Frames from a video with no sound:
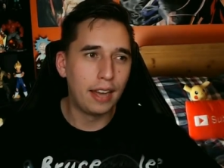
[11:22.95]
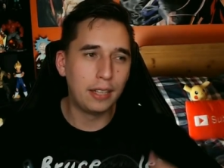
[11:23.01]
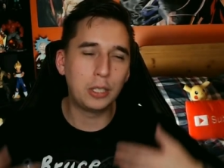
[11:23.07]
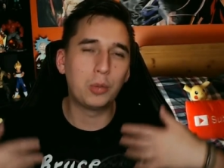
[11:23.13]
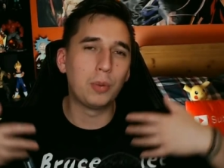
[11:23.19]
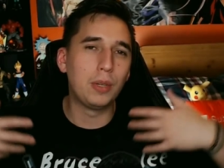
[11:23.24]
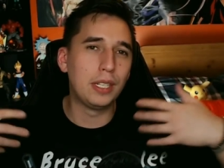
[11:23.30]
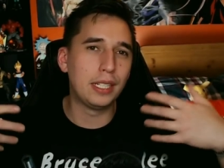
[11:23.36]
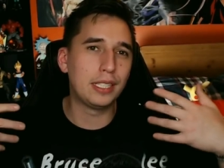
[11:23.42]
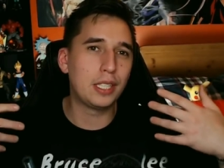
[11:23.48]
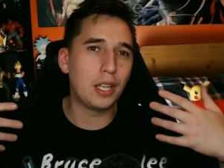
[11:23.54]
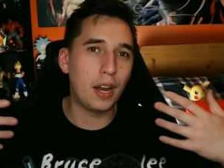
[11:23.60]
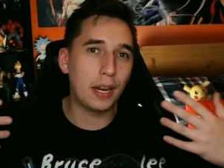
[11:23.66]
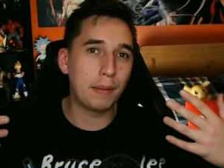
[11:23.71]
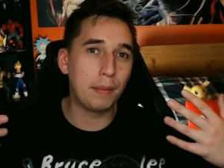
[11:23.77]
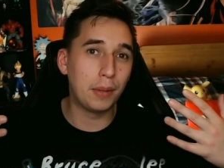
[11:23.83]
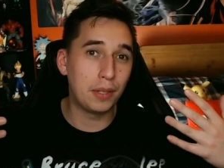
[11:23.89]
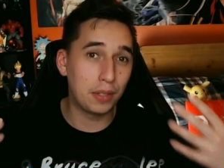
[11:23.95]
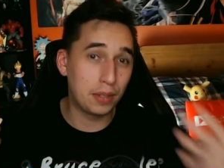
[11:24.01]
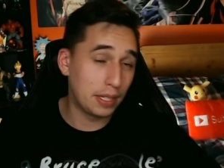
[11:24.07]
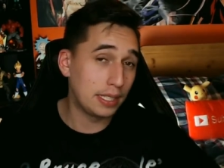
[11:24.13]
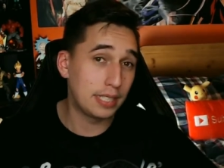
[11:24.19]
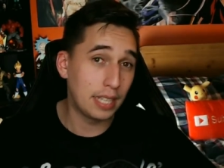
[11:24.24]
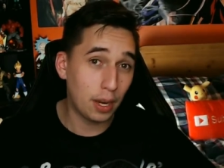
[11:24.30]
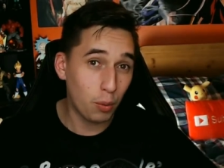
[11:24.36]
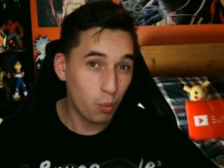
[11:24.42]
I just wanted to talk about the
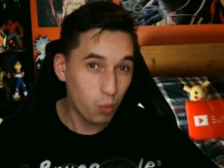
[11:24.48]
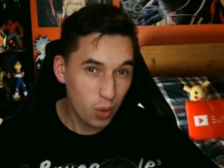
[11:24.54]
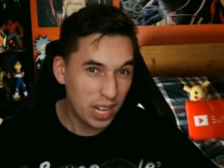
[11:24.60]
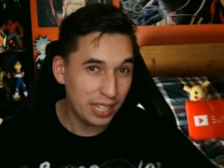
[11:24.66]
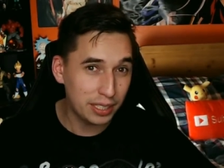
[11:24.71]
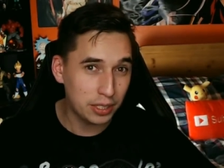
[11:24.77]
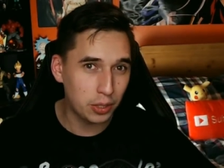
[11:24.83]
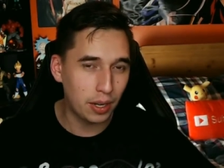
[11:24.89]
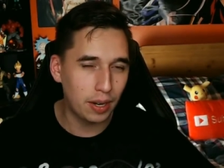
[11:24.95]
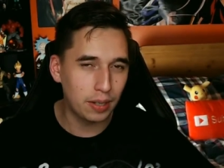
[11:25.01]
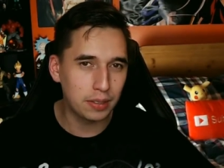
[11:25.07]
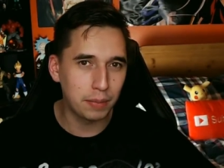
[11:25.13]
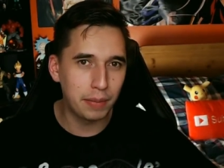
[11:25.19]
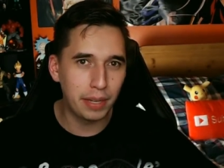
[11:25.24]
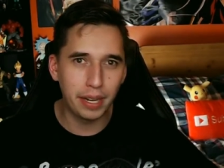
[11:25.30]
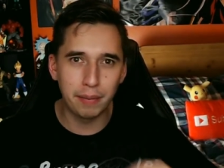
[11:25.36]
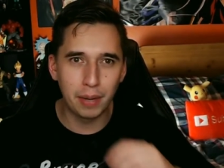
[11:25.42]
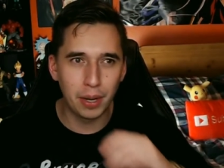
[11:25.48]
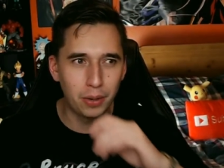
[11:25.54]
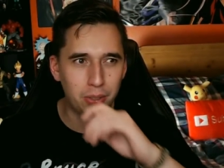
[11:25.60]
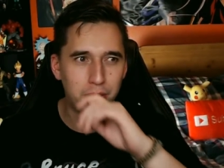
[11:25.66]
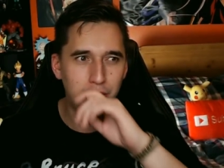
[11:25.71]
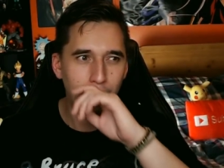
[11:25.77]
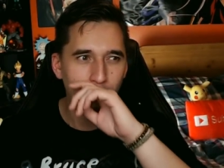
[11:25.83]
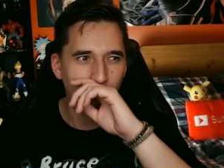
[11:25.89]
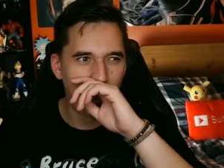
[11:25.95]
things that really stood out to me the
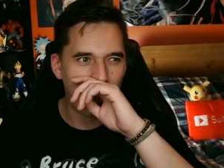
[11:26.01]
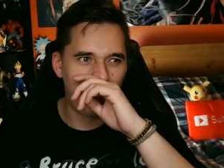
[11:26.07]
most.